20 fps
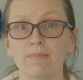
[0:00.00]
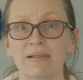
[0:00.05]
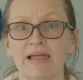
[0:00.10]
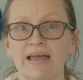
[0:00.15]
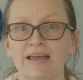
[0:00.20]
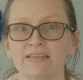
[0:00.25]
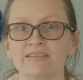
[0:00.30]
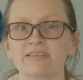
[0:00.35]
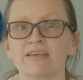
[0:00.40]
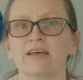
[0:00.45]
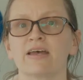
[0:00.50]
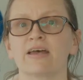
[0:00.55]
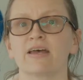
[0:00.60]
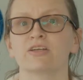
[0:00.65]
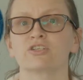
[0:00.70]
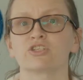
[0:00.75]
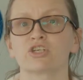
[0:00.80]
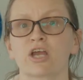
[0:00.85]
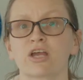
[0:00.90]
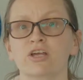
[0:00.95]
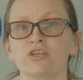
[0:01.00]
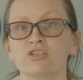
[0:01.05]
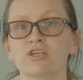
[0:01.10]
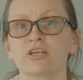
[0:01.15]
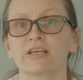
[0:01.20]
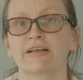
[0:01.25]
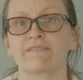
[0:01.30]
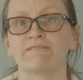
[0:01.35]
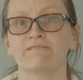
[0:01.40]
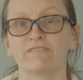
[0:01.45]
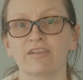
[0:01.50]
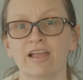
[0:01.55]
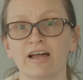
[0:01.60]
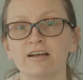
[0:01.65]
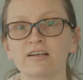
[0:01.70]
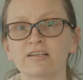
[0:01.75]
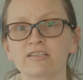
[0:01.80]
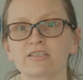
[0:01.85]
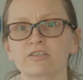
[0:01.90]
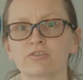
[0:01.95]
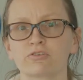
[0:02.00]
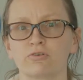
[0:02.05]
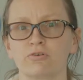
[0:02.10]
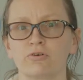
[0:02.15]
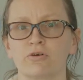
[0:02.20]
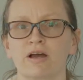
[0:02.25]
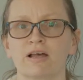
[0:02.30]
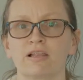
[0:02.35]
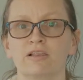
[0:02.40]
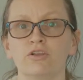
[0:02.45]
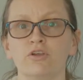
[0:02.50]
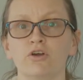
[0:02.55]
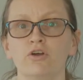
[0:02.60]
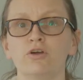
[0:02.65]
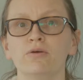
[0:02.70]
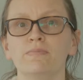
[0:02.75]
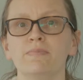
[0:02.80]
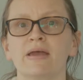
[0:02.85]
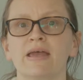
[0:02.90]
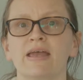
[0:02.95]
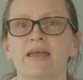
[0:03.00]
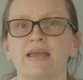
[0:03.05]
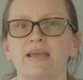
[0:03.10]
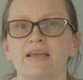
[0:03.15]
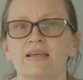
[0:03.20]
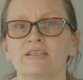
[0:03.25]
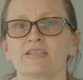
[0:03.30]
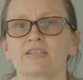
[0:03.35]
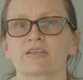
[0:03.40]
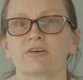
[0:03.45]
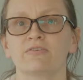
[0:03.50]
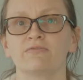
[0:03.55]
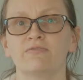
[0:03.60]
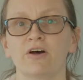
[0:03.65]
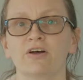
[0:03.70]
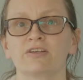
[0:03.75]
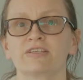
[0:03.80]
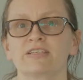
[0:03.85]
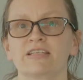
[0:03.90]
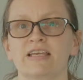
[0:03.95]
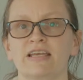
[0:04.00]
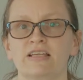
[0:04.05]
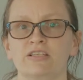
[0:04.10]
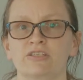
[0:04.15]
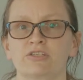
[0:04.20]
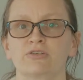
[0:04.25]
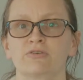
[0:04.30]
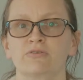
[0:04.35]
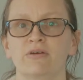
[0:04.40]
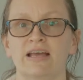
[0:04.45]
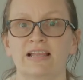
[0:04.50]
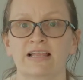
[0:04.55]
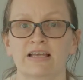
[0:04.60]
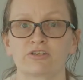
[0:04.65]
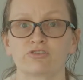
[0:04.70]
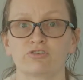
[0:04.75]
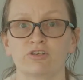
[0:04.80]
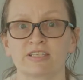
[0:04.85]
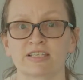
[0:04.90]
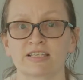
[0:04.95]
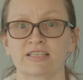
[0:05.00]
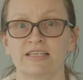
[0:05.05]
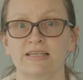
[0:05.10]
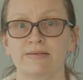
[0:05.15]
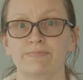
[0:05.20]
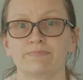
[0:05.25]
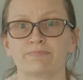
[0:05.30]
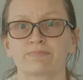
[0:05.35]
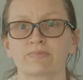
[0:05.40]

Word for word: plant, a changing flux through a loop is converted into electricity.